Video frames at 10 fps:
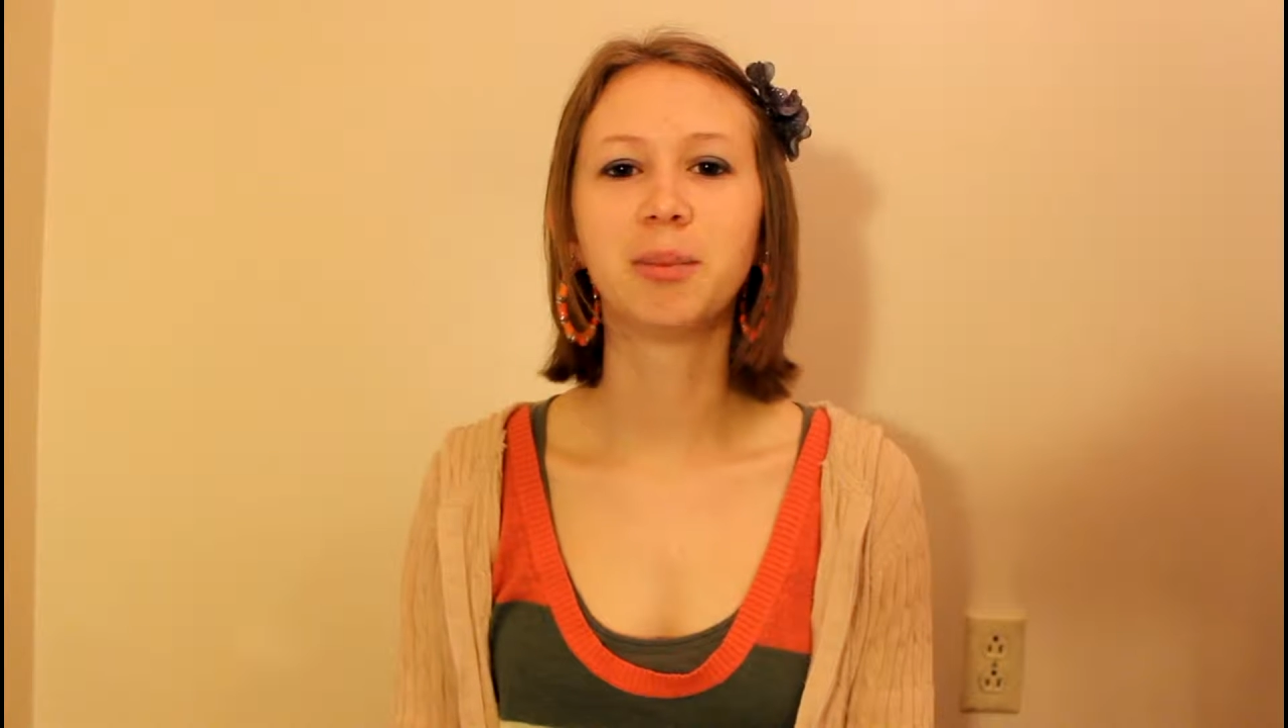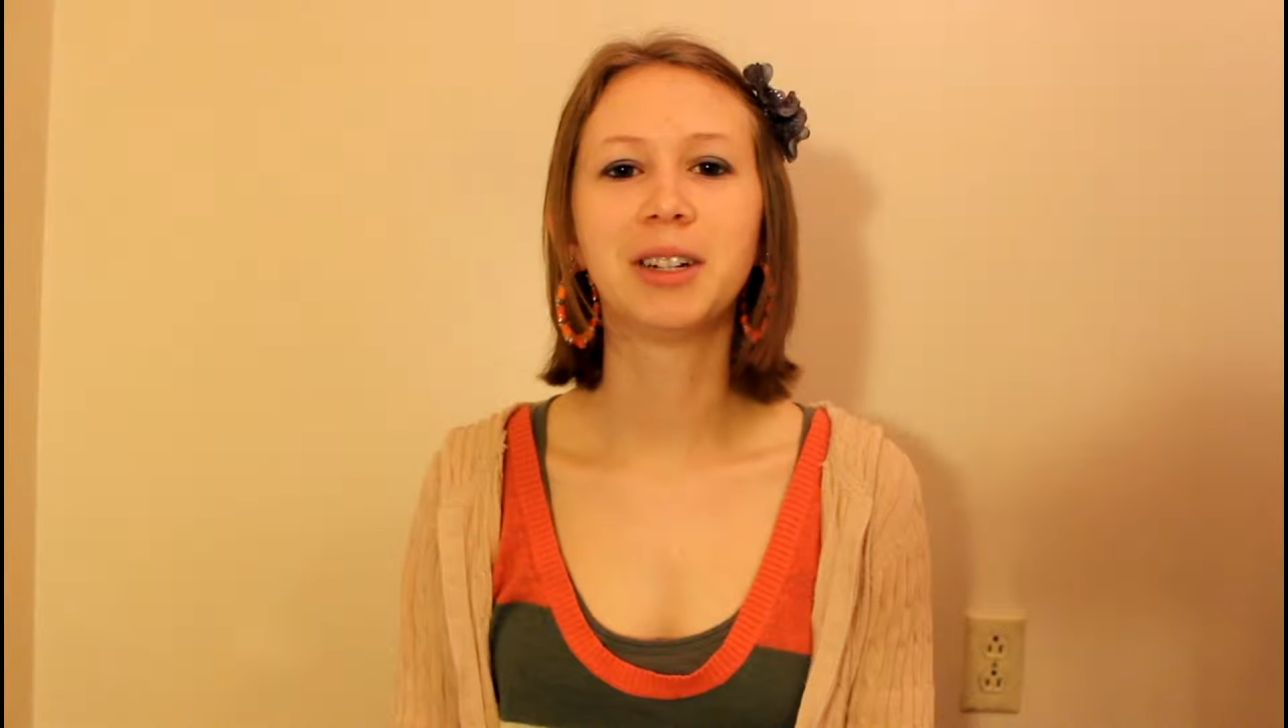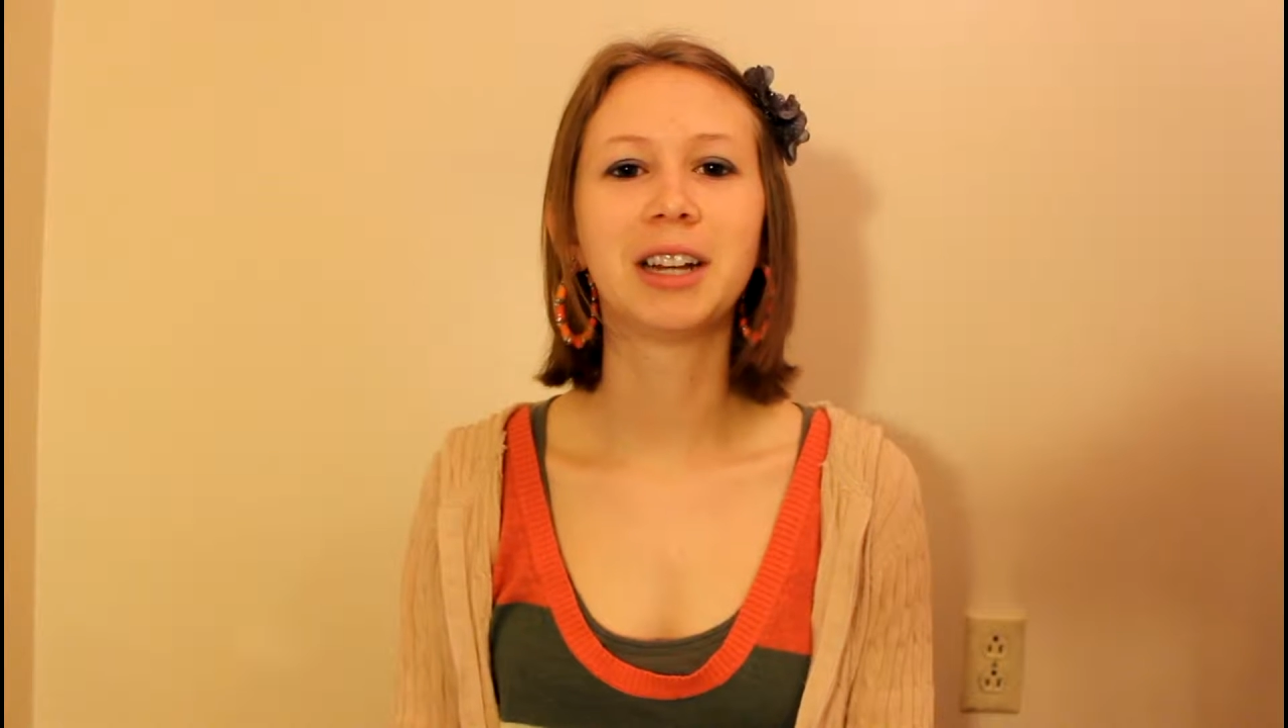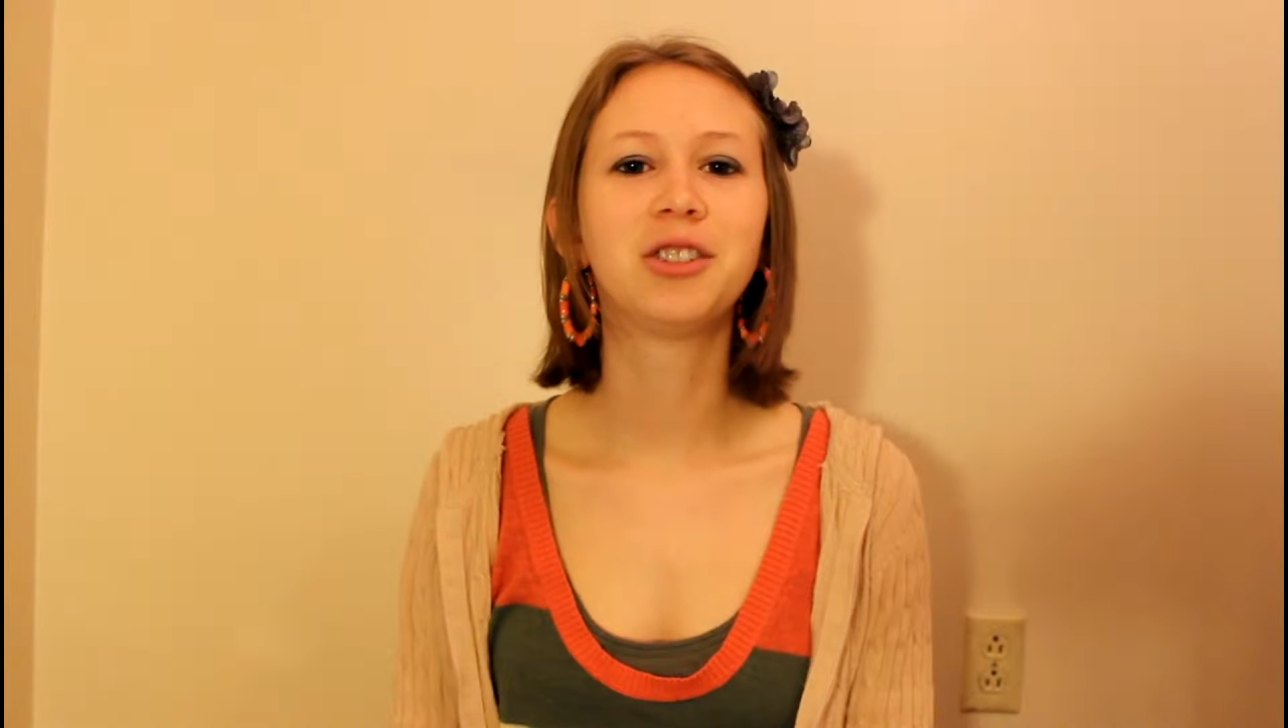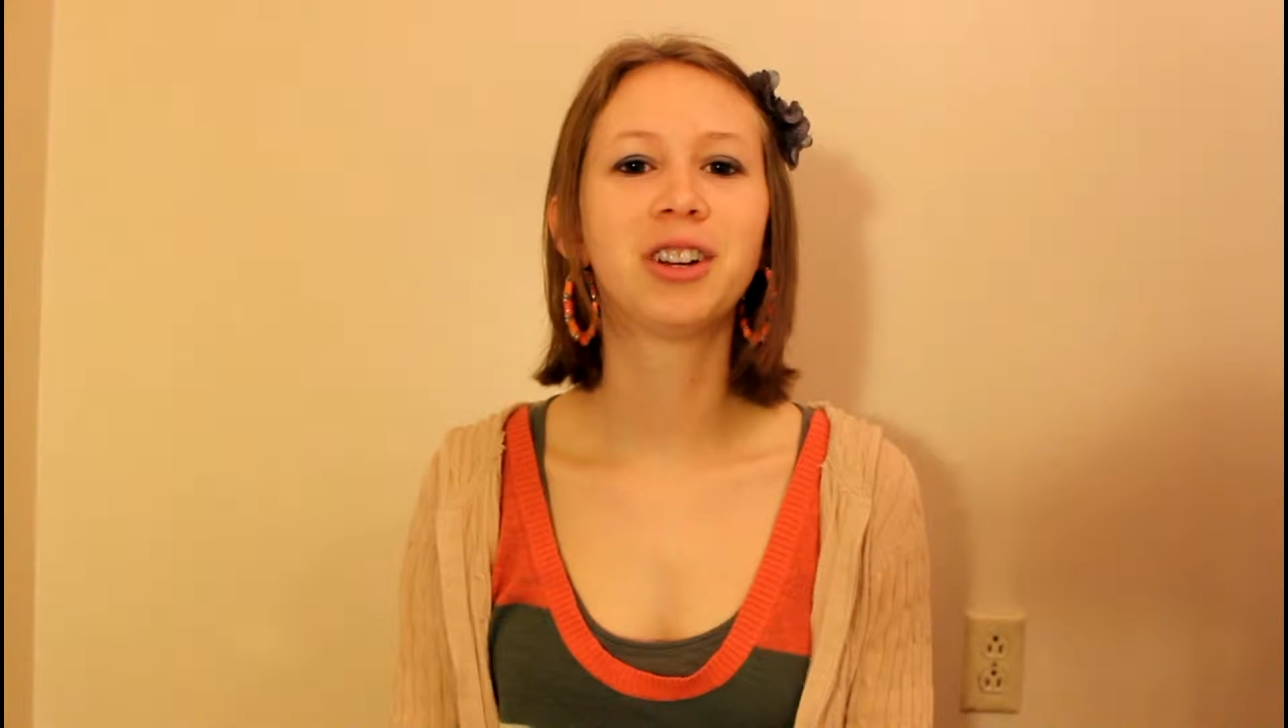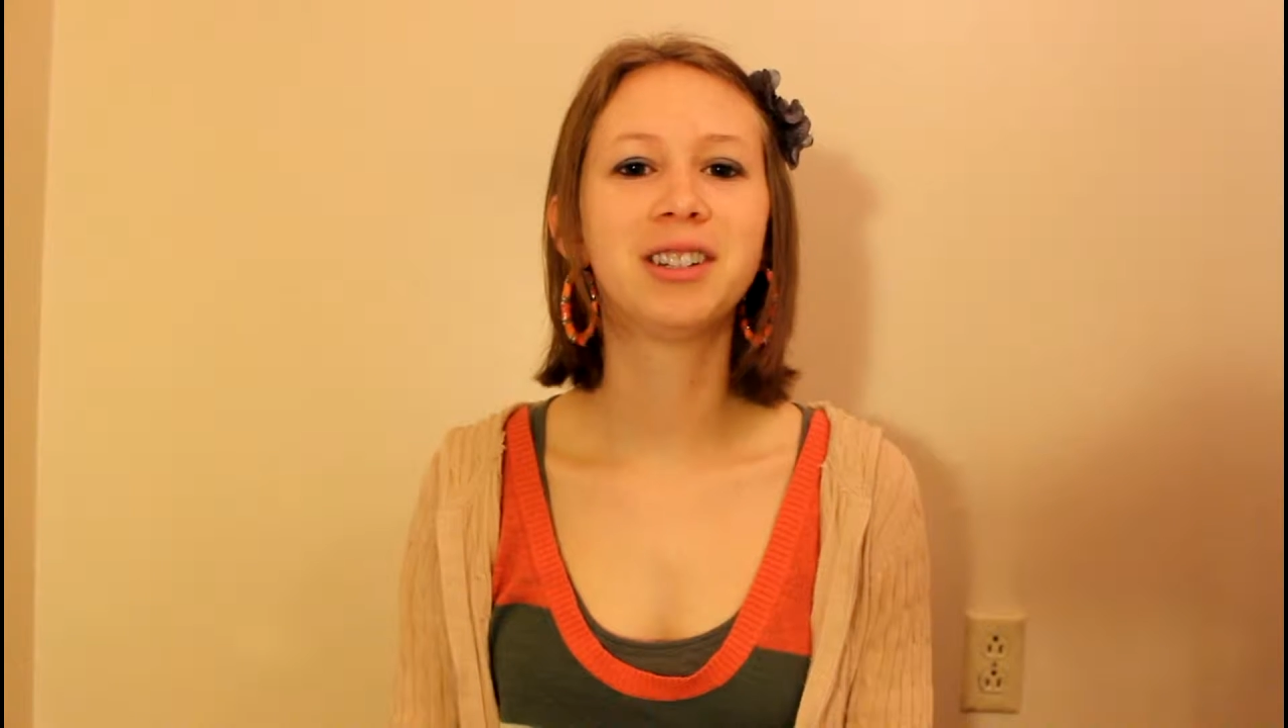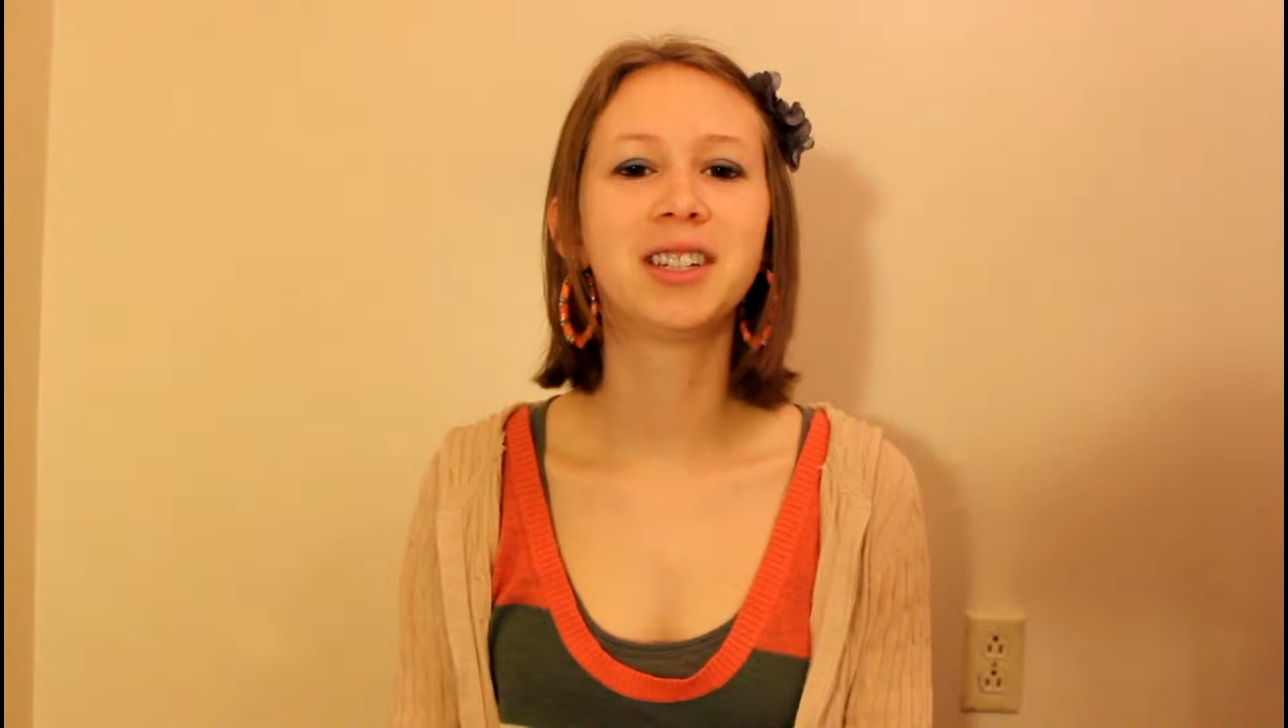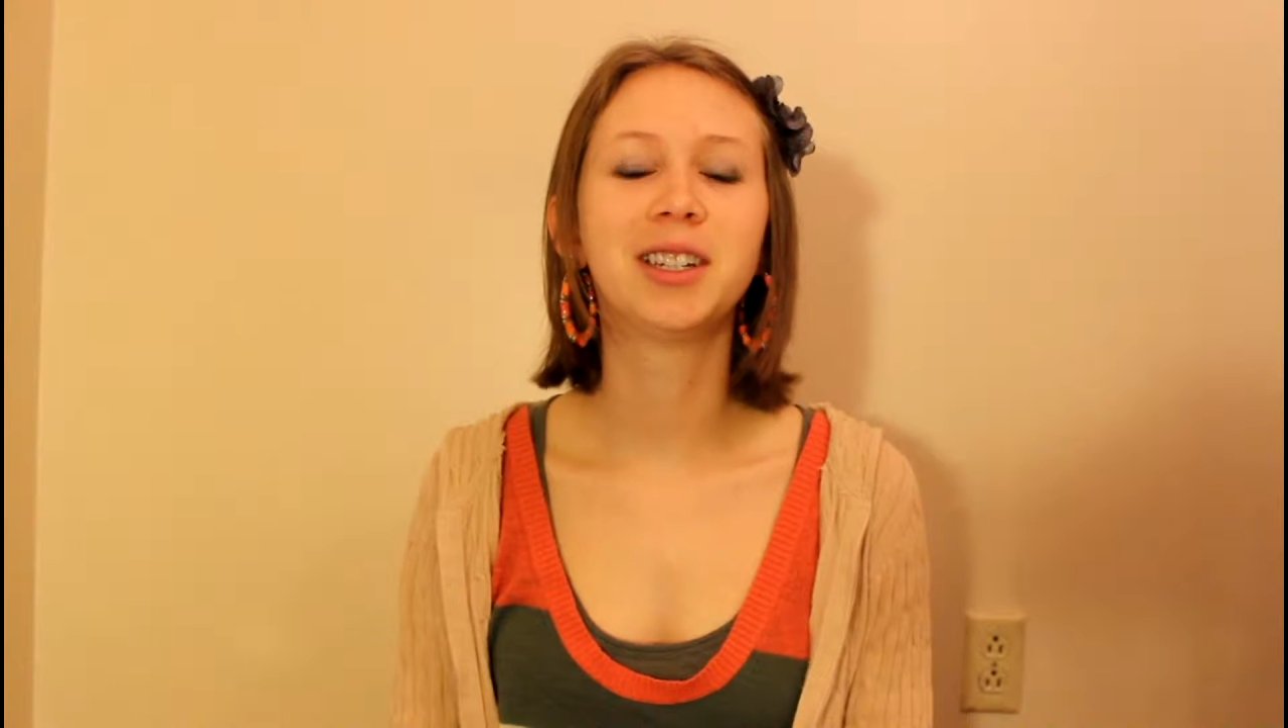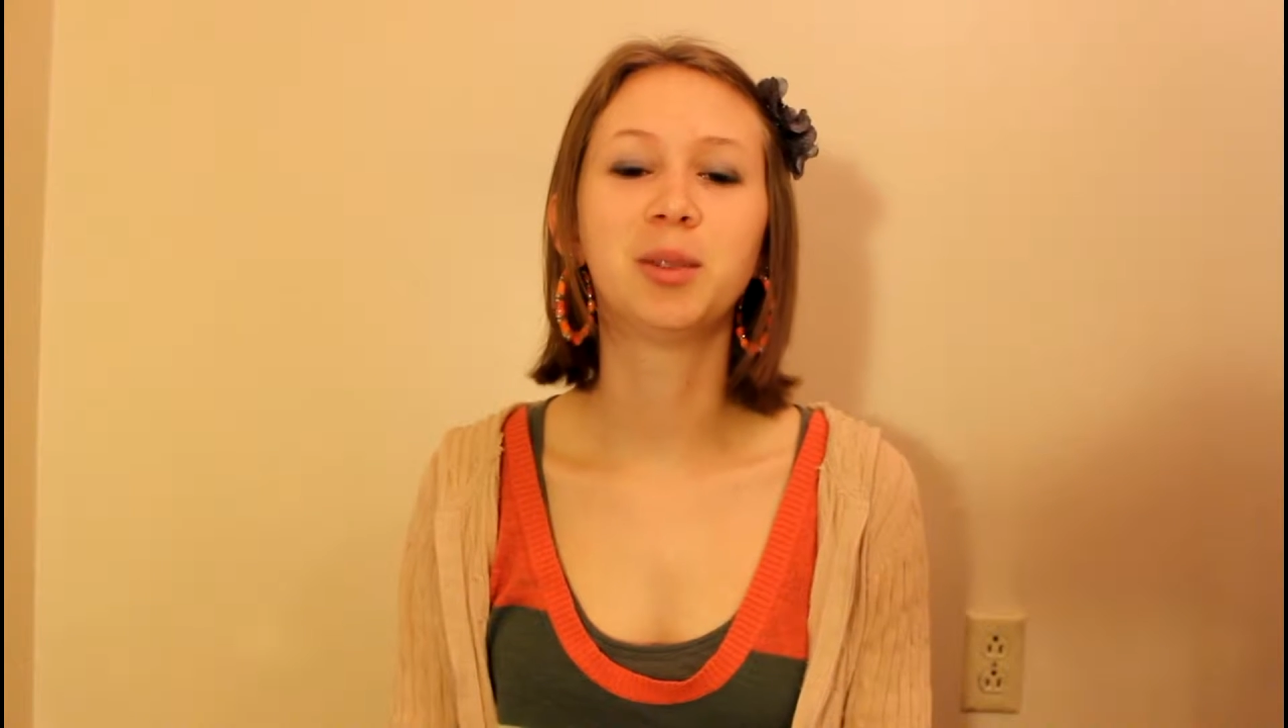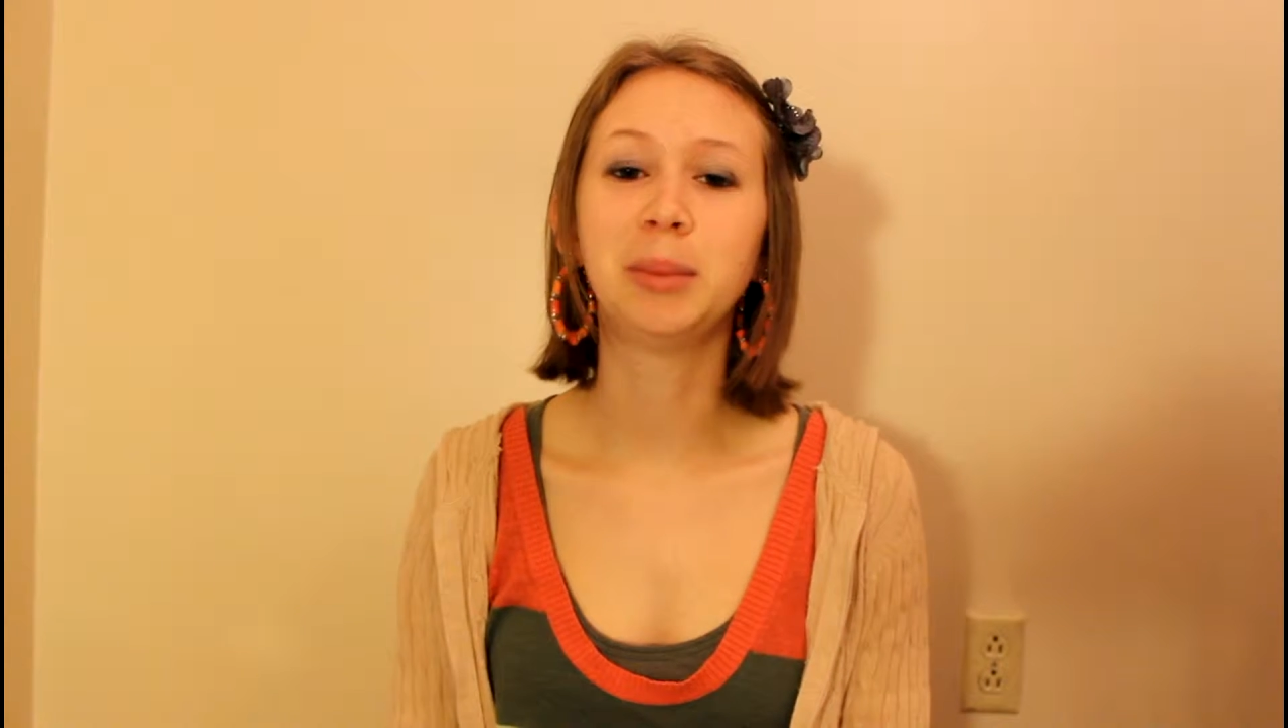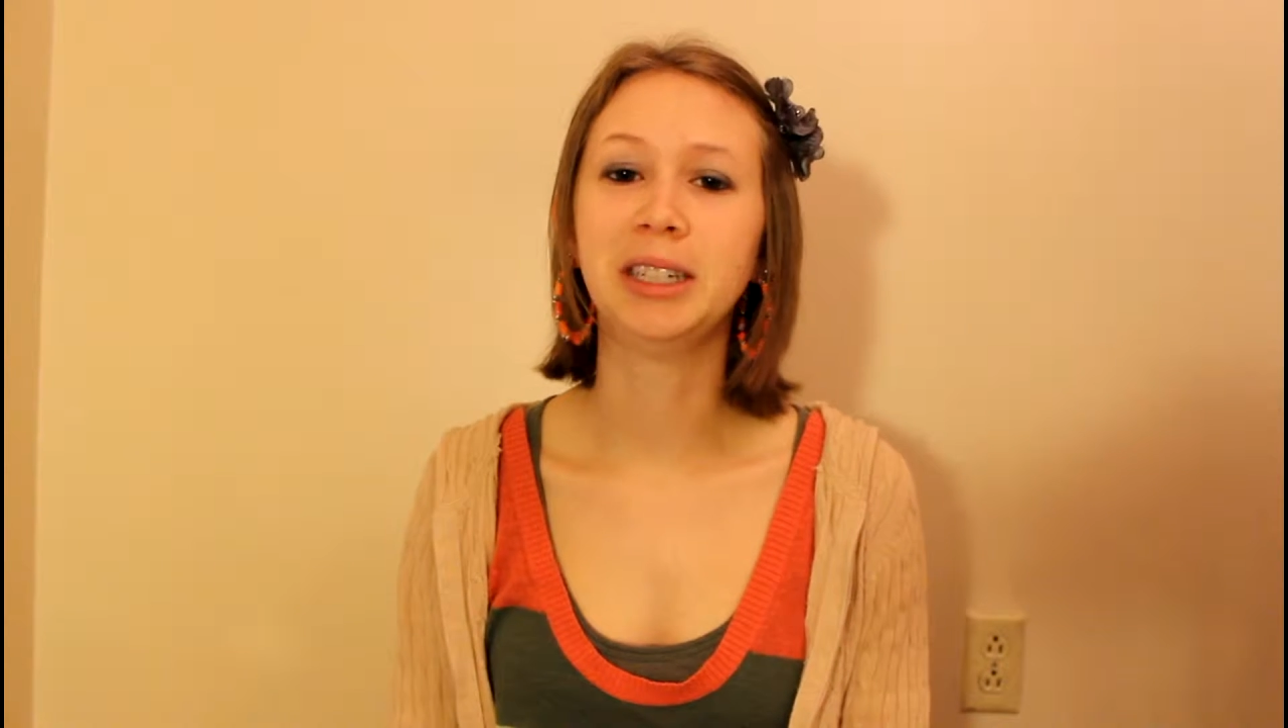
my dad tried to guilt